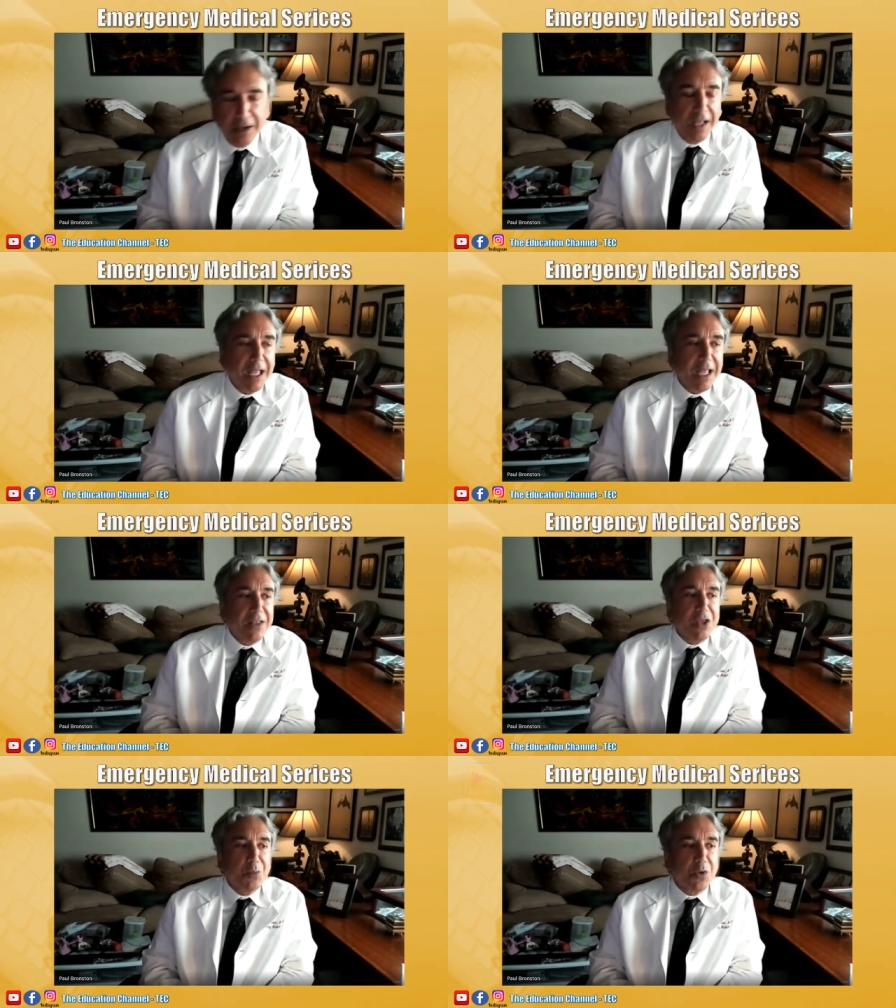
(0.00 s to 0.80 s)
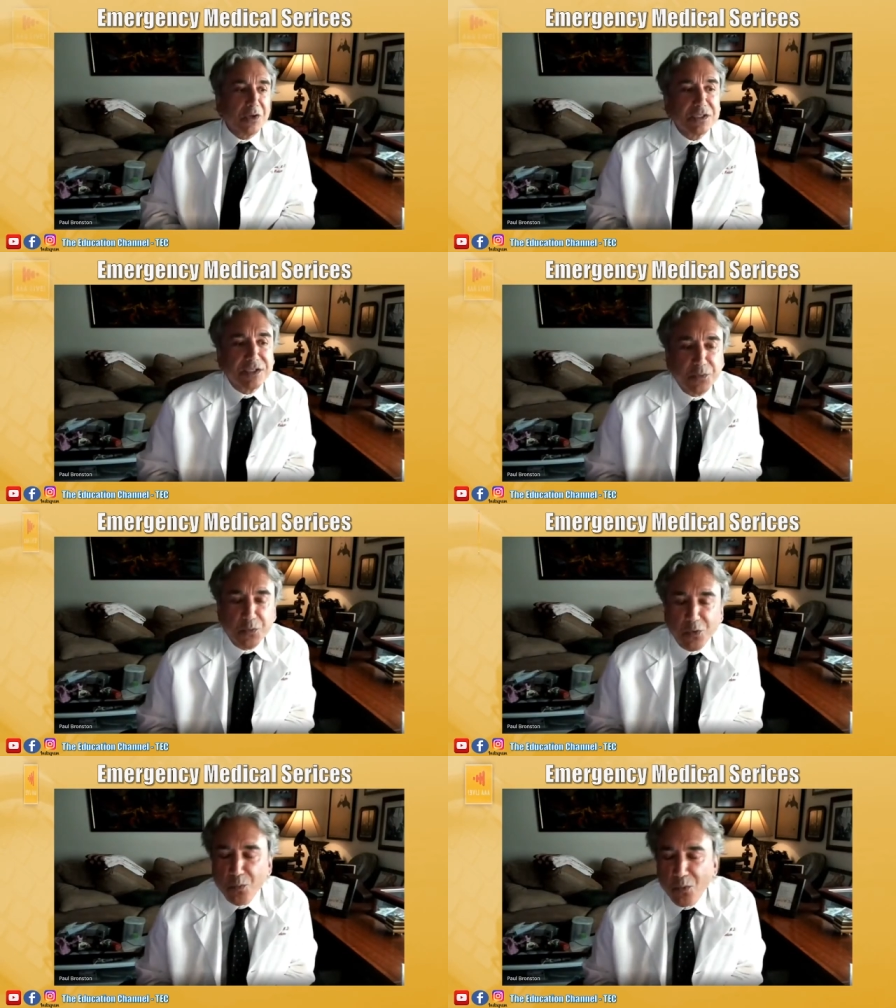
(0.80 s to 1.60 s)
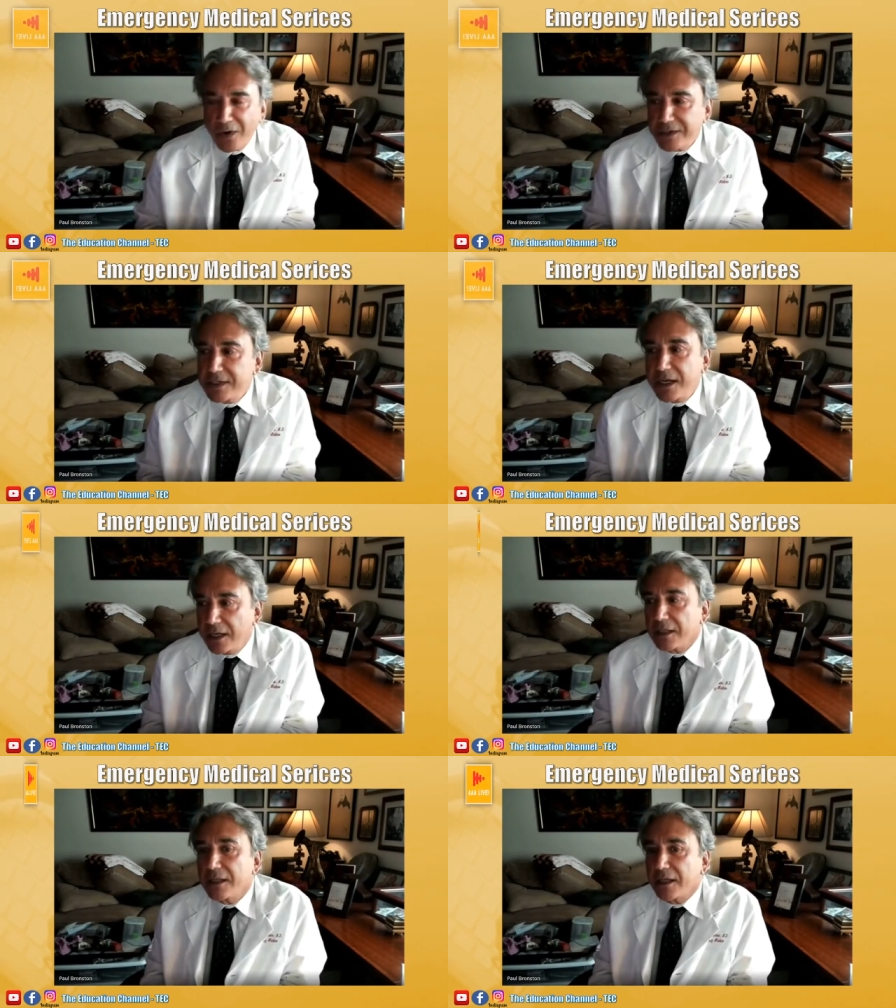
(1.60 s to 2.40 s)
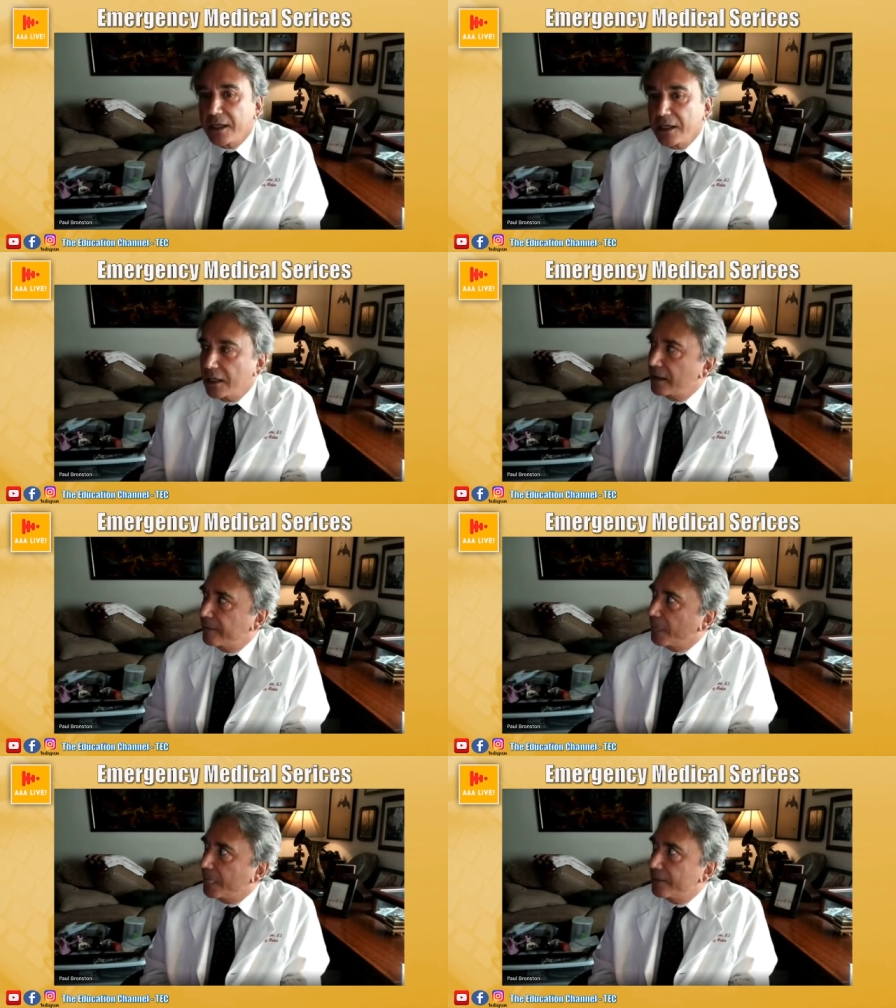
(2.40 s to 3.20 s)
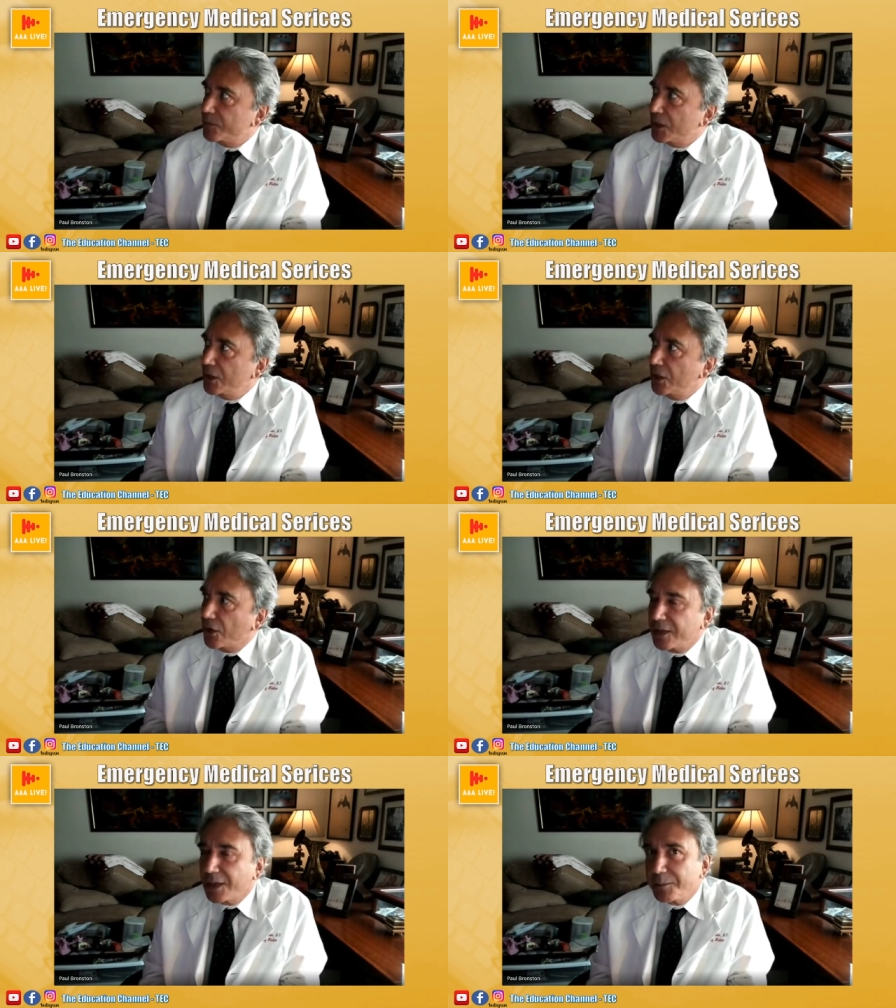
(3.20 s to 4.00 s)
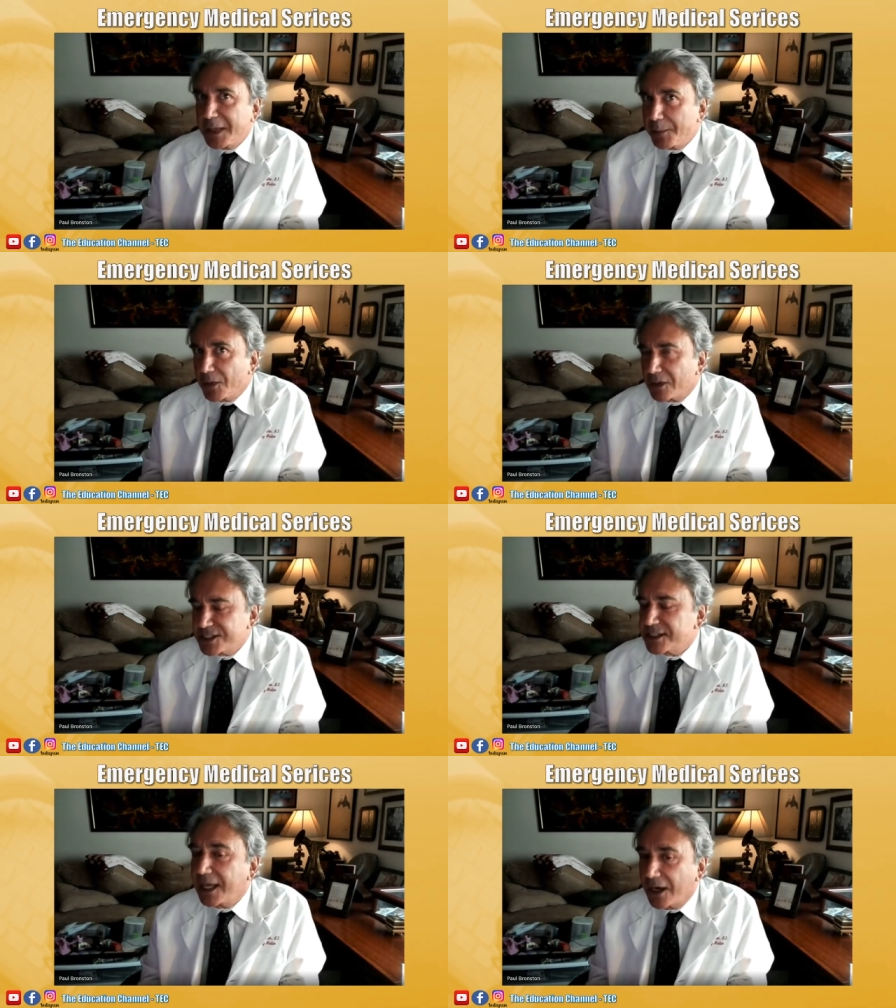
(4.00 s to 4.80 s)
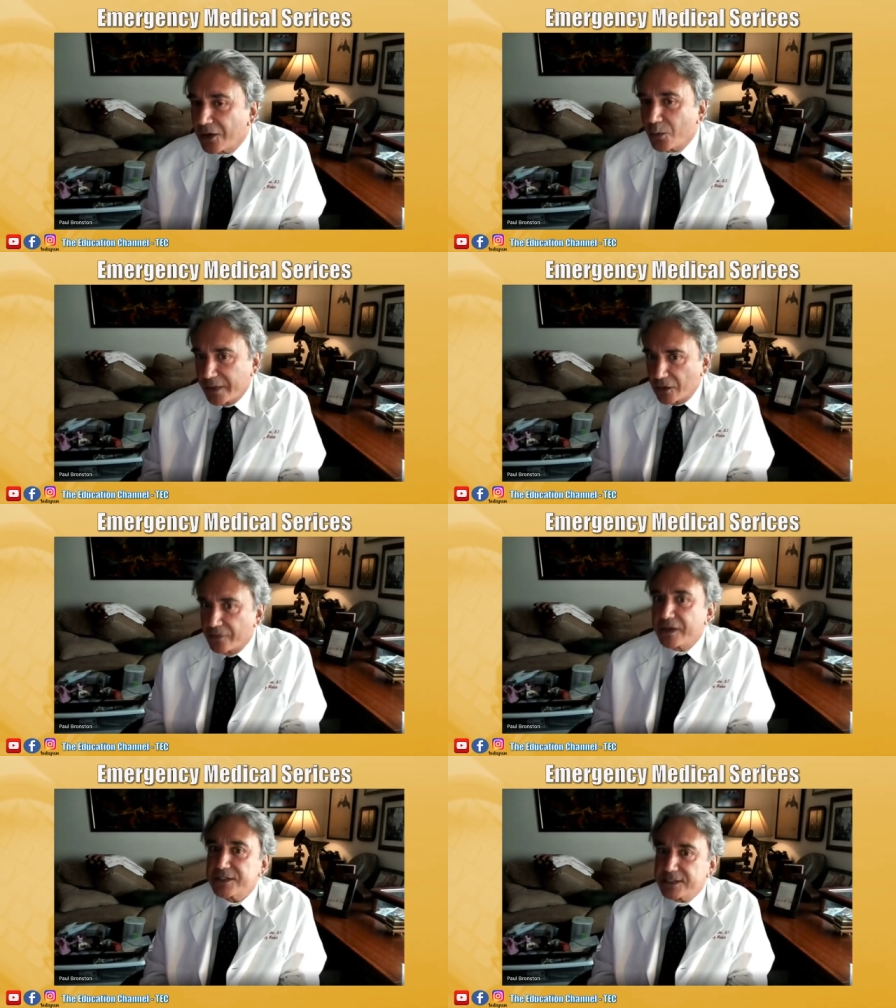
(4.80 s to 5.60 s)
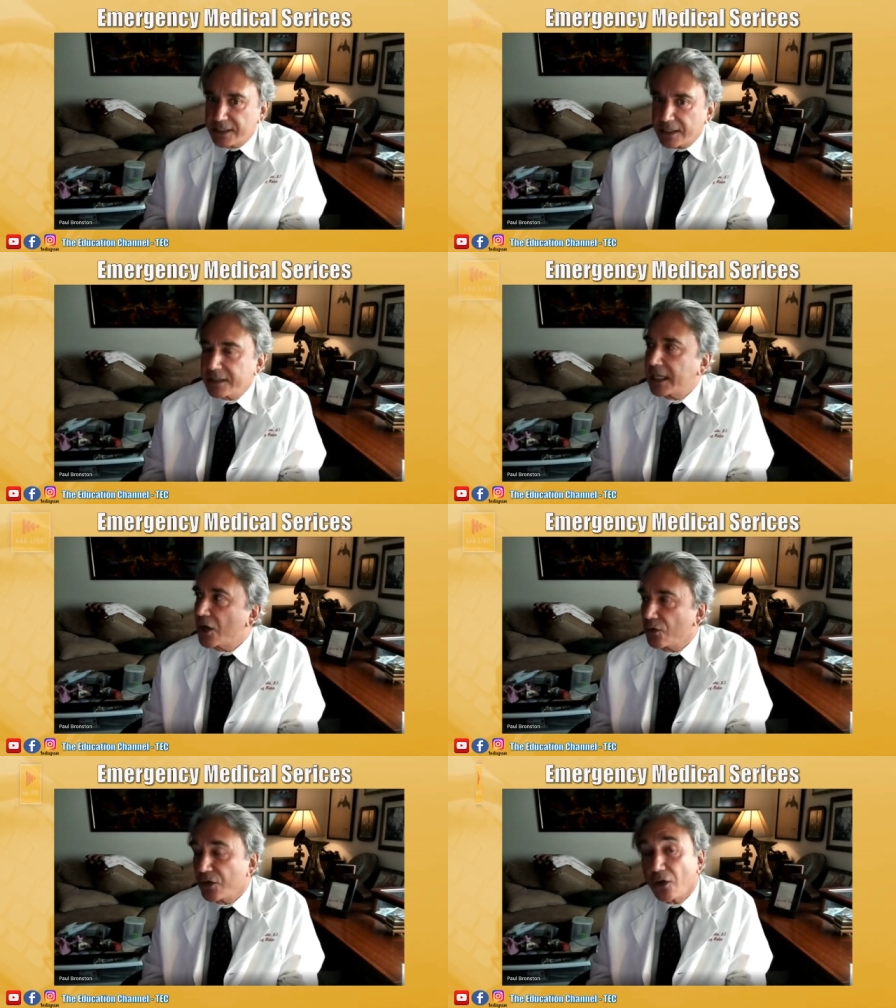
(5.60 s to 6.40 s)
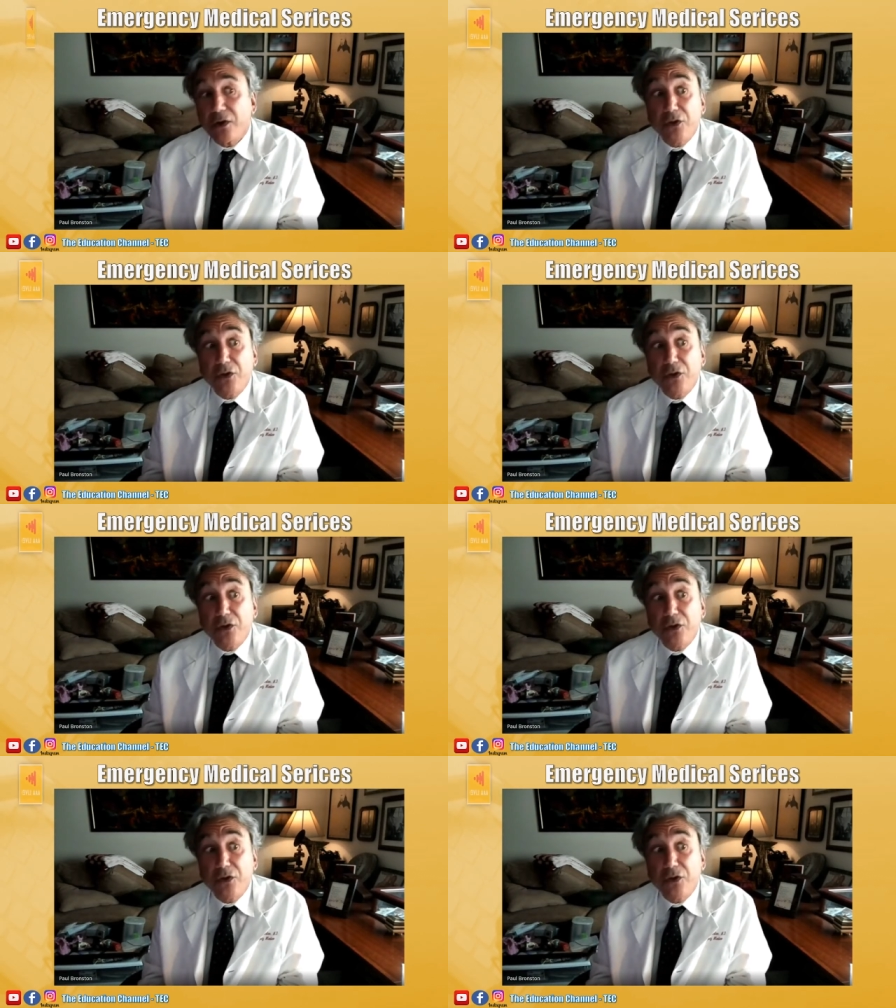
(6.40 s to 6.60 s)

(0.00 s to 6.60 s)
in the emergency room, we're dealing. You know, the people are scared when they go. They're sick. They don't know you.